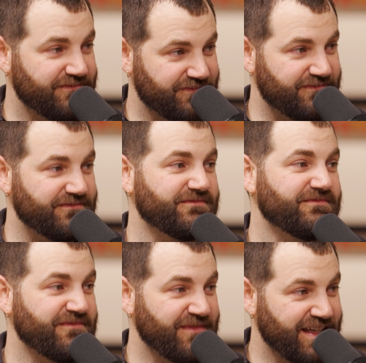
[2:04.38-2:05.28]
I
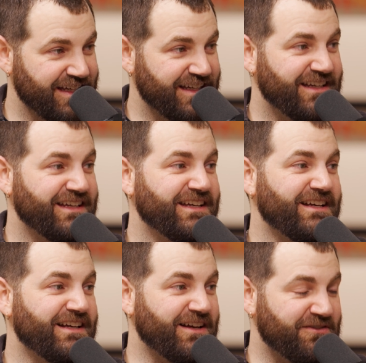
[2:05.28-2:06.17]

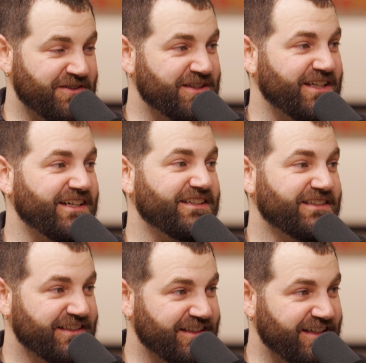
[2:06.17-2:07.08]
feel that.
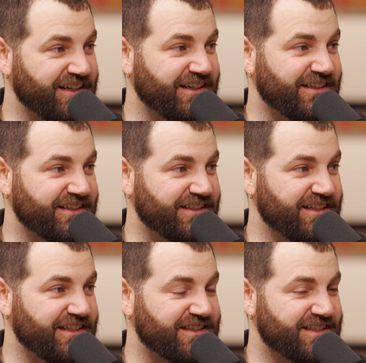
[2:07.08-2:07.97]
Yeah,
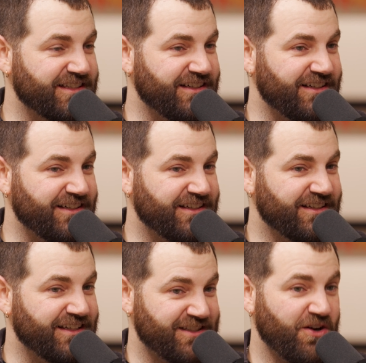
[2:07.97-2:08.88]

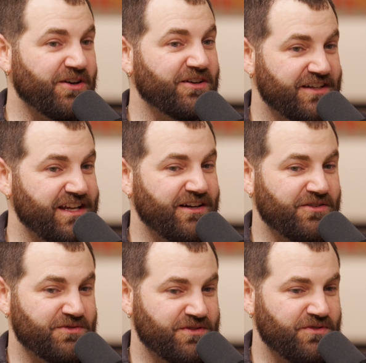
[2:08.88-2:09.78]
it's hard
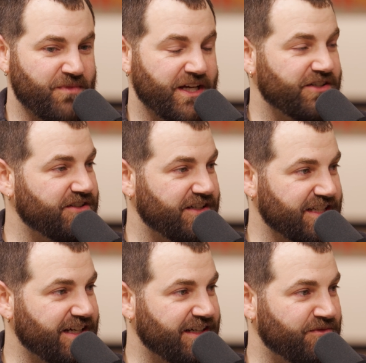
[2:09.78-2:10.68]
now to imagine a
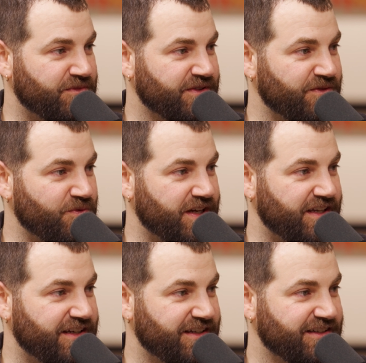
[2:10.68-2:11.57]
time
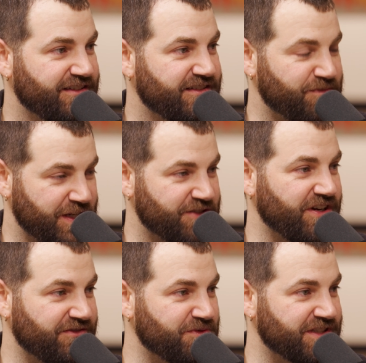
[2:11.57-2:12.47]
when space
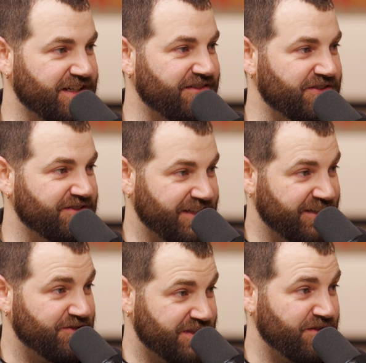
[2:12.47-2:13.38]
travel was novel.
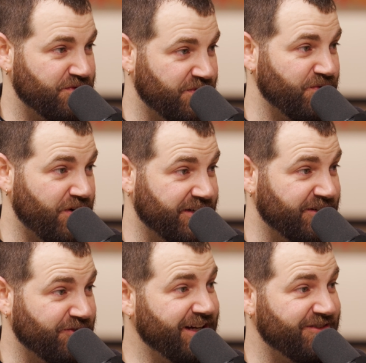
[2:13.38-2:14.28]
Like you said, when we were
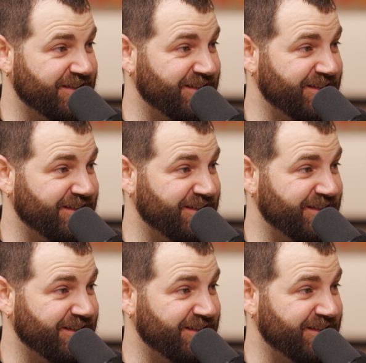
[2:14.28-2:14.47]
walking around,